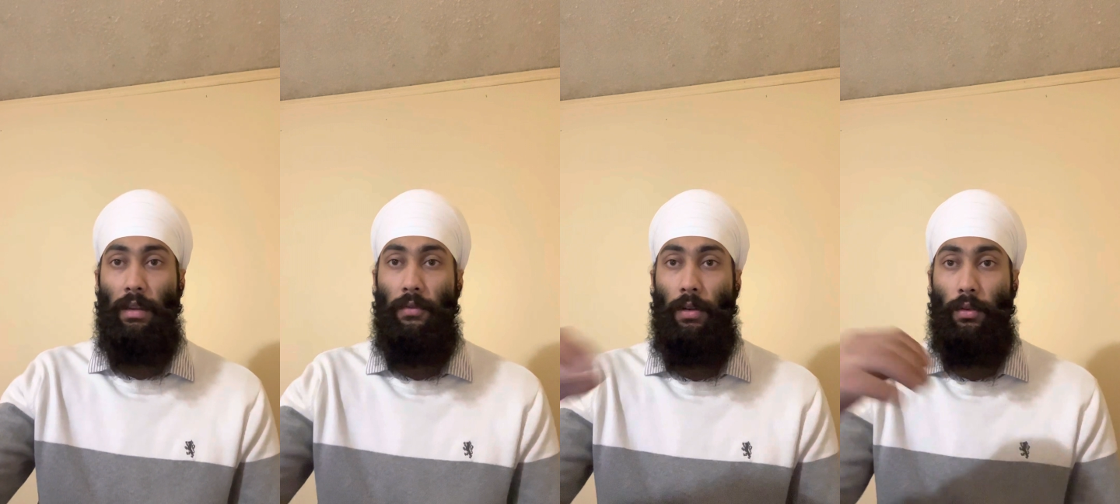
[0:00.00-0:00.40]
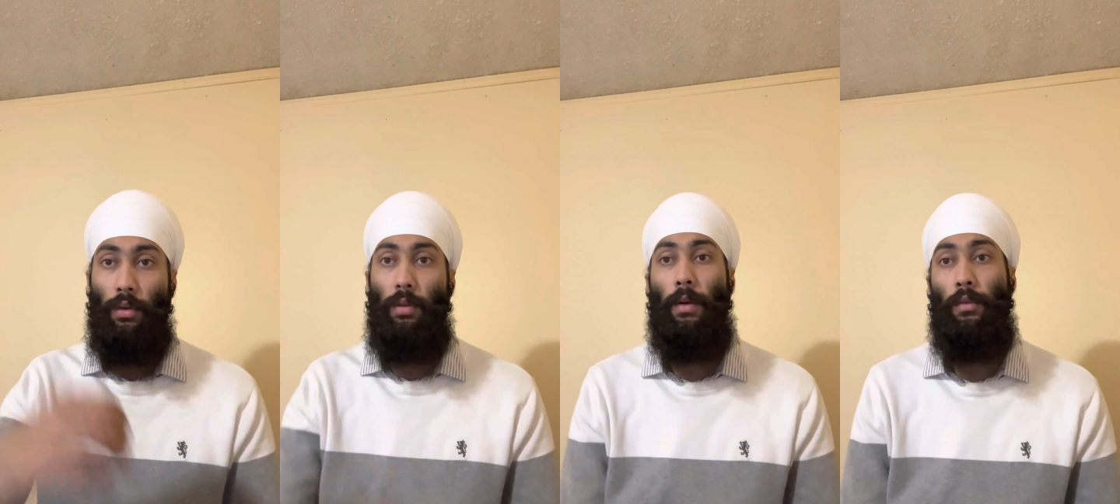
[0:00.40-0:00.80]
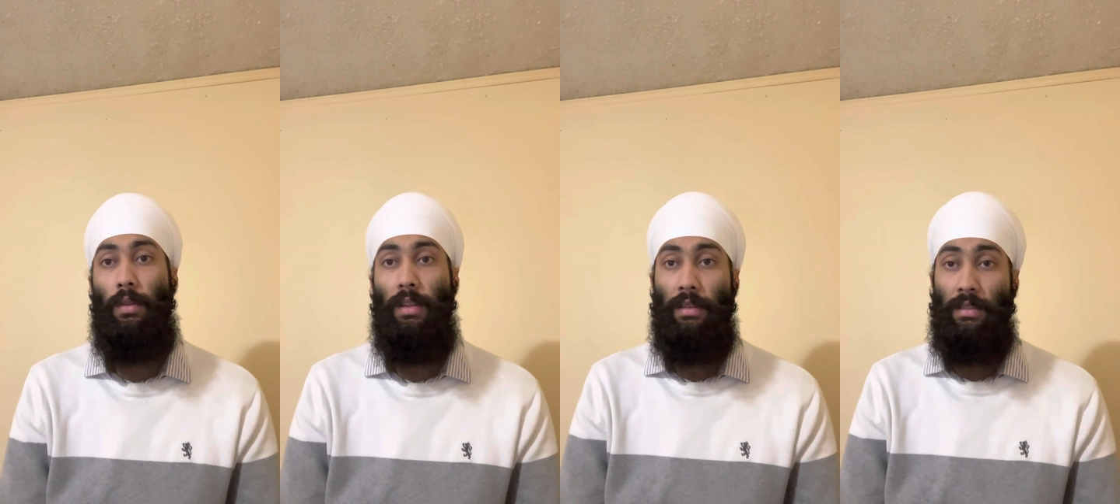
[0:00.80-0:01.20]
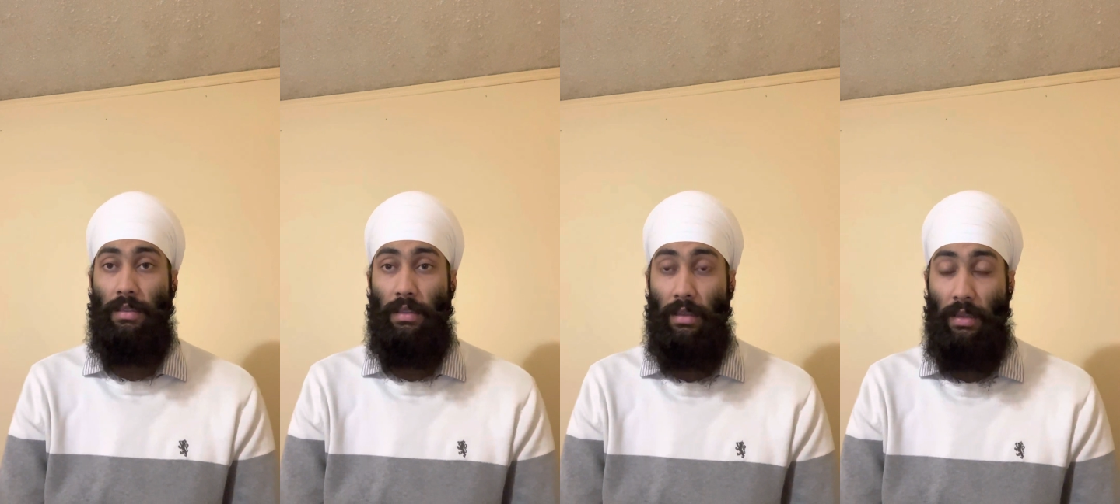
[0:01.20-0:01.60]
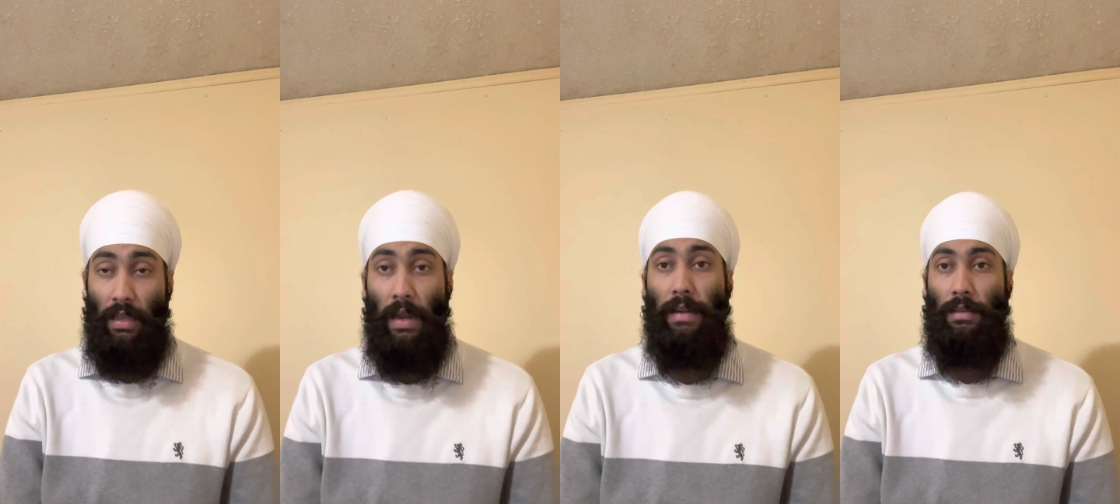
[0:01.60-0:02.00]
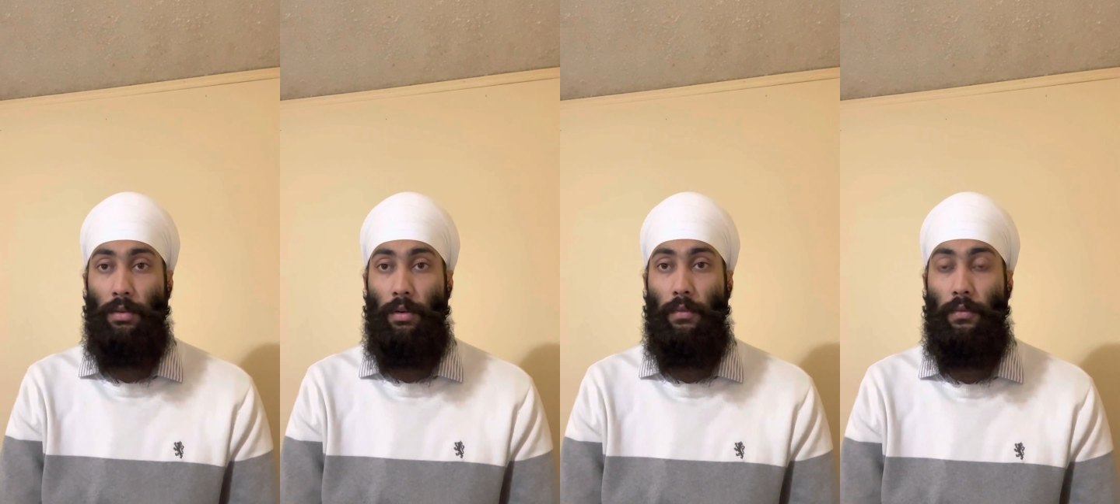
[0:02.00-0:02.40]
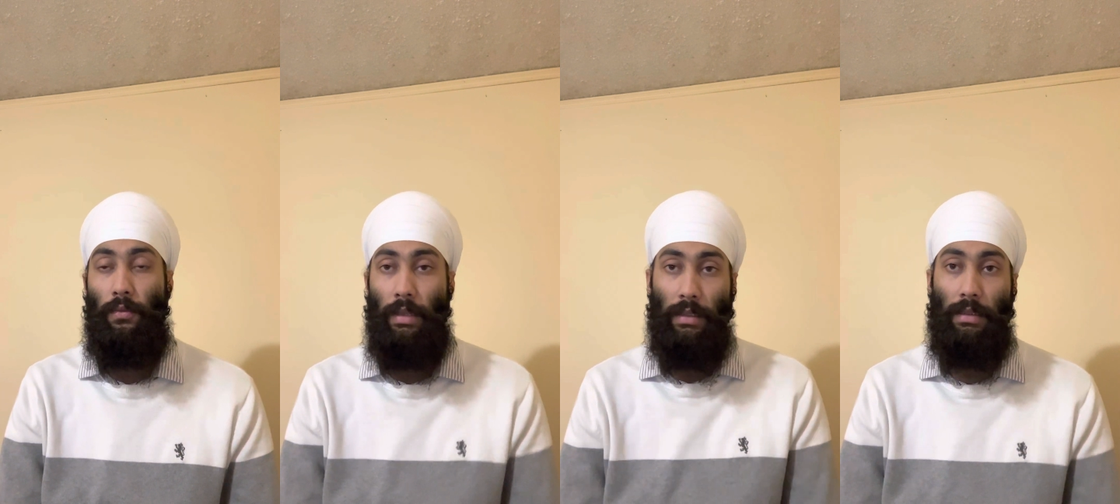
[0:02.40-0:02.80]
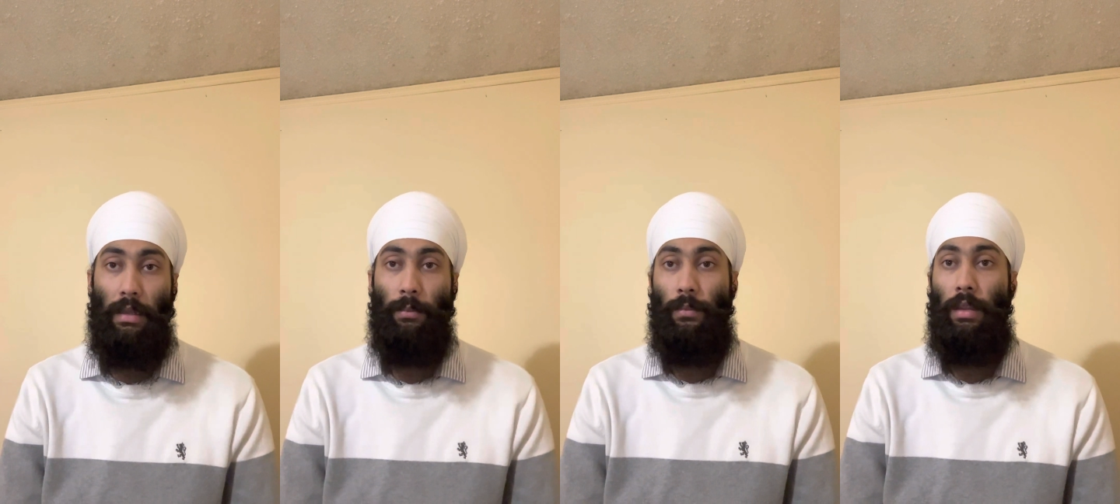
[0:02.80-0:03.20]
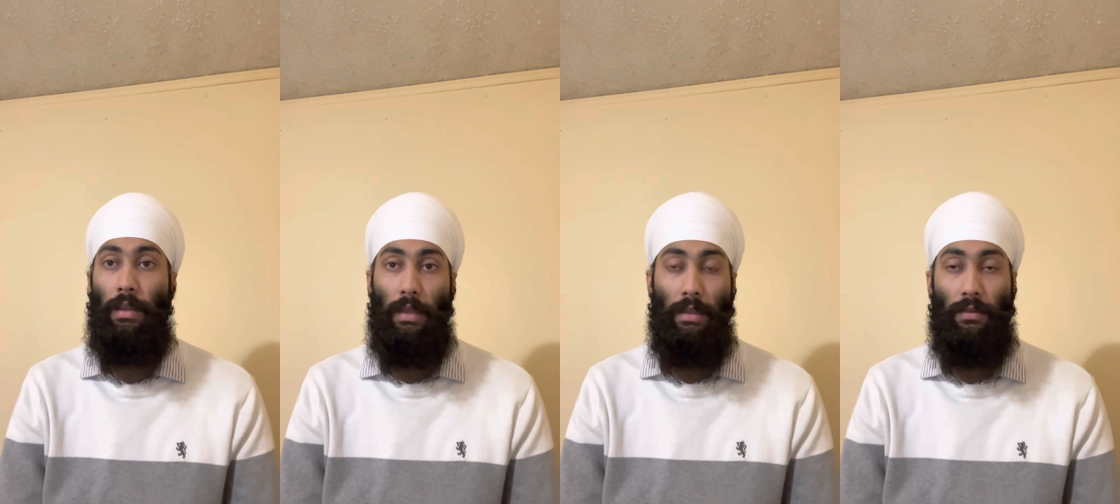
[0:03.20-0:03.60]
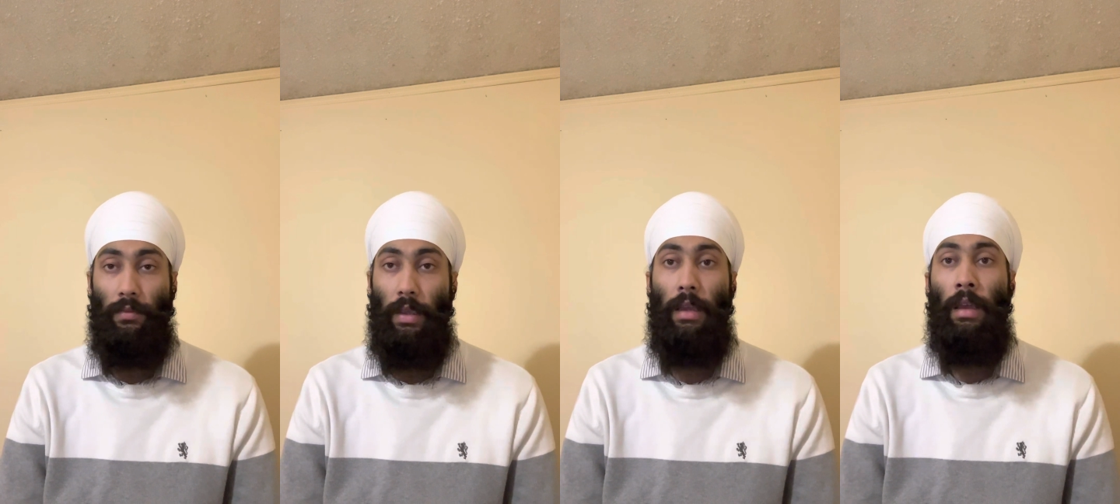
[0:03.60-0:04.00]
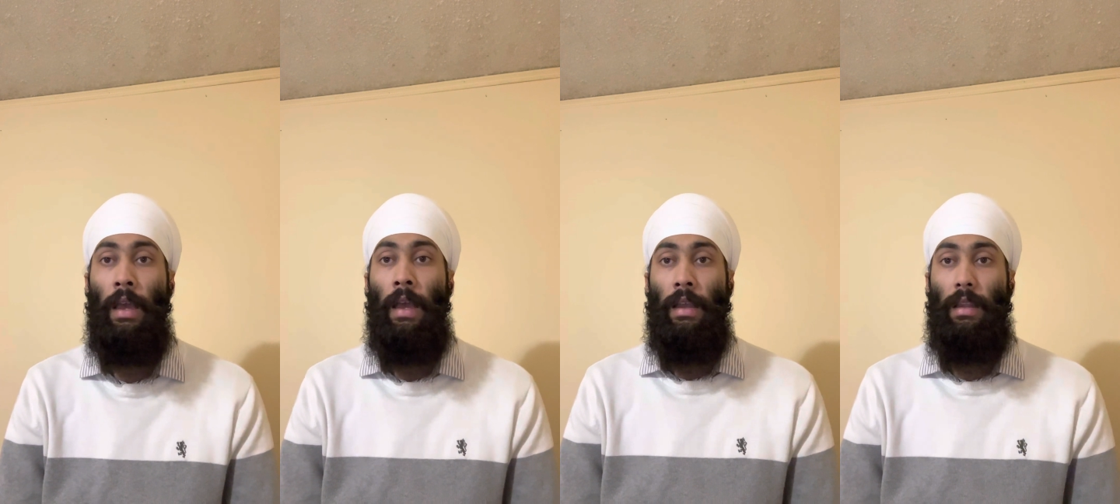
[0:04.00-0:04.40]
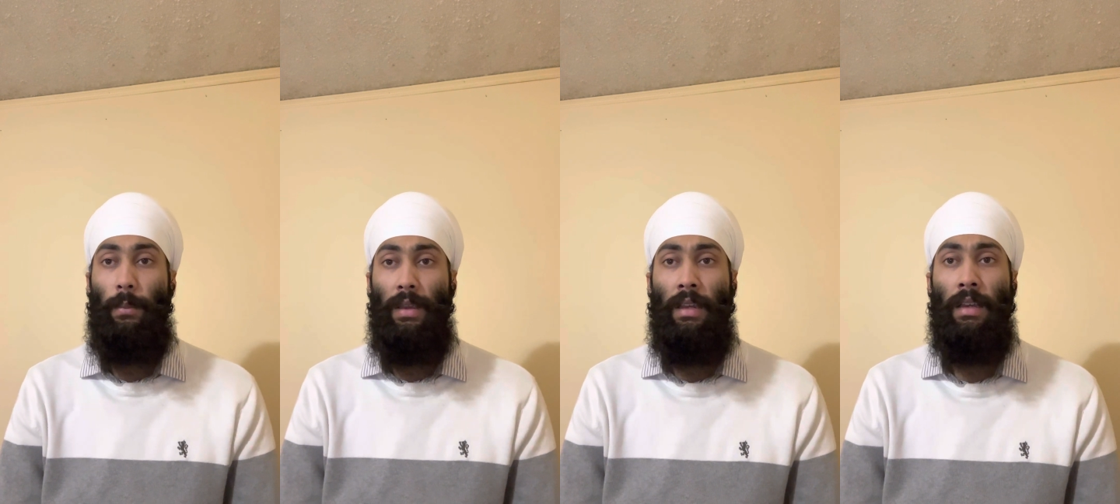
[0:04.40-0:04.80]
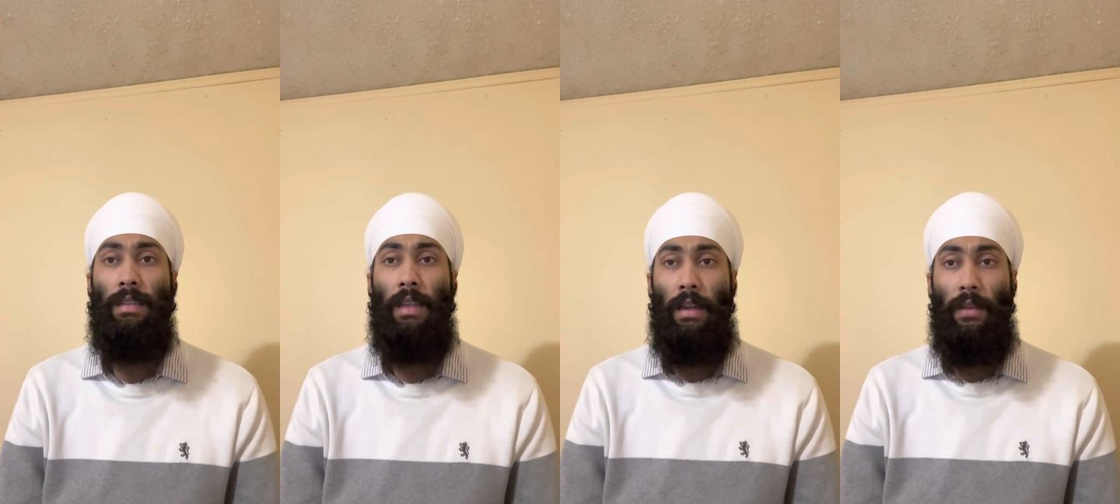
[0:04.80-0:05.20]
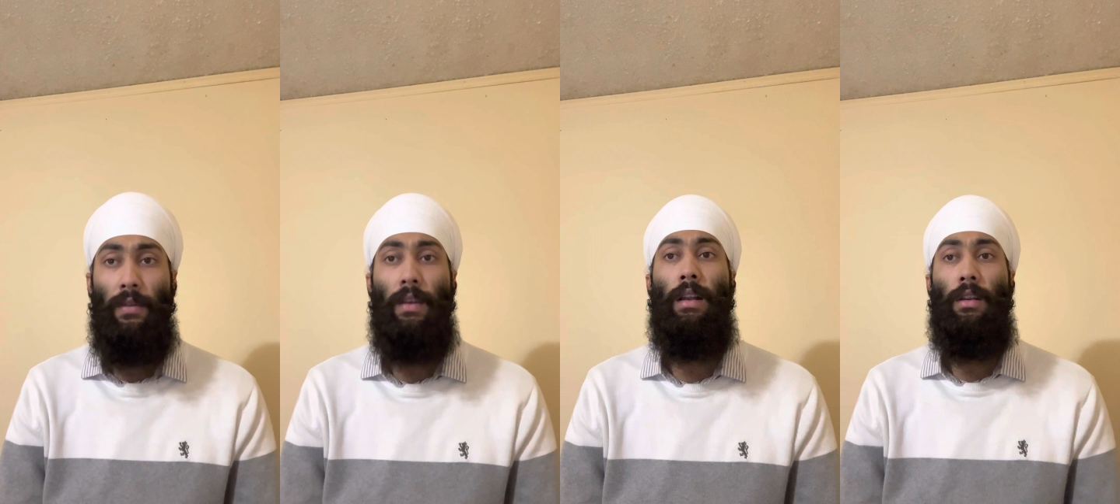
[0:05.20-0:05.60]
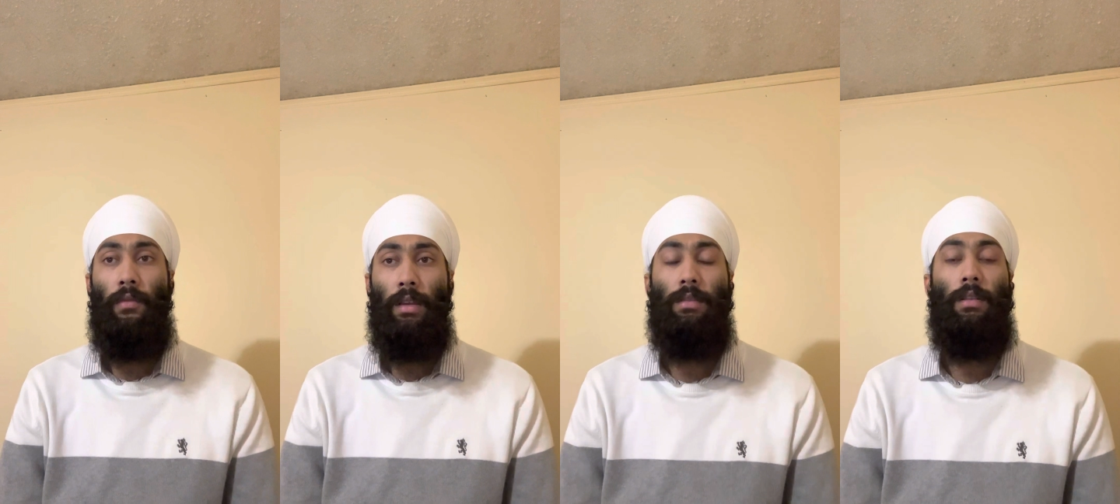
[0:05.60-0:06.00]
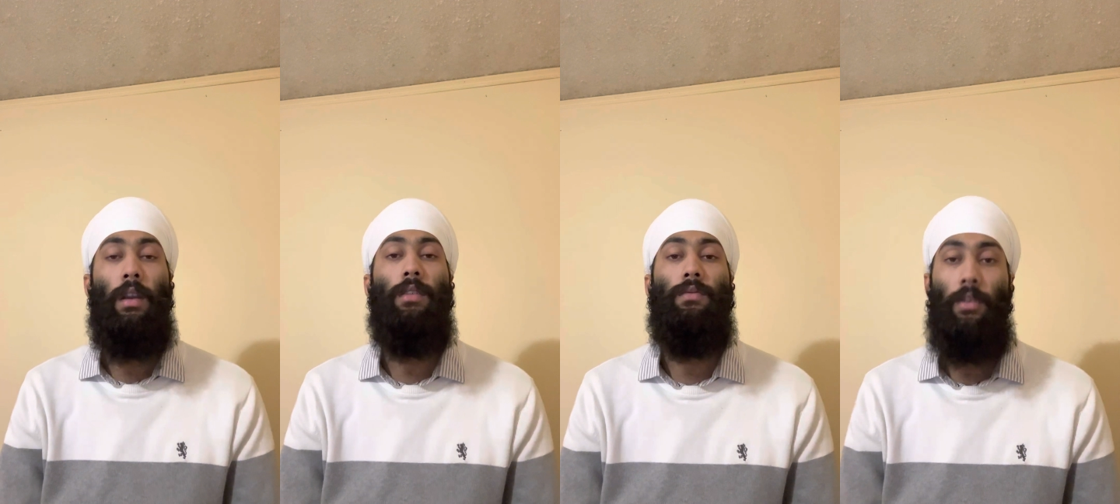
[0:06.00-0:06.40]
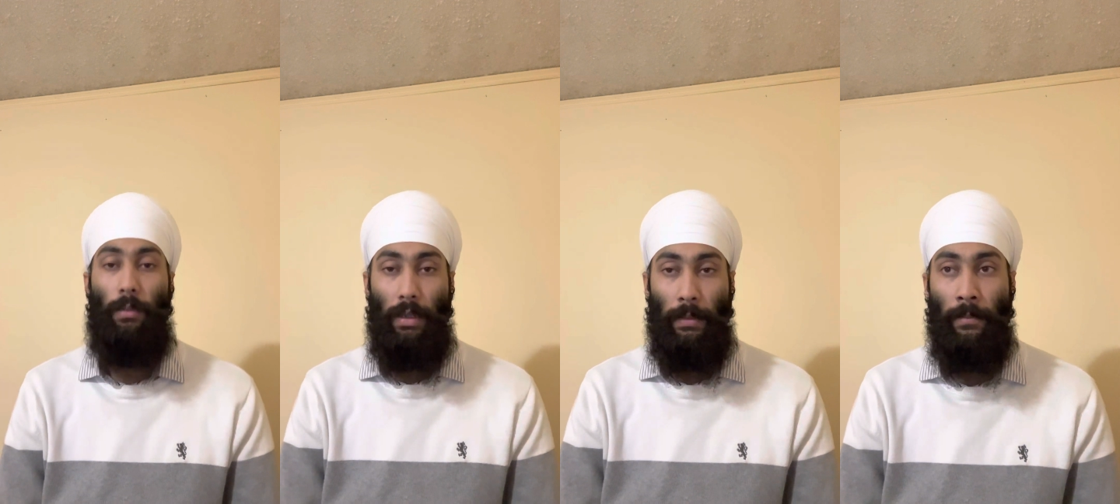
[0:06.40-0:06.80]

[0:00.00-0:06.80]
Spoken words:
If I talk about these threats of in this way, the biggest and difficult was transforming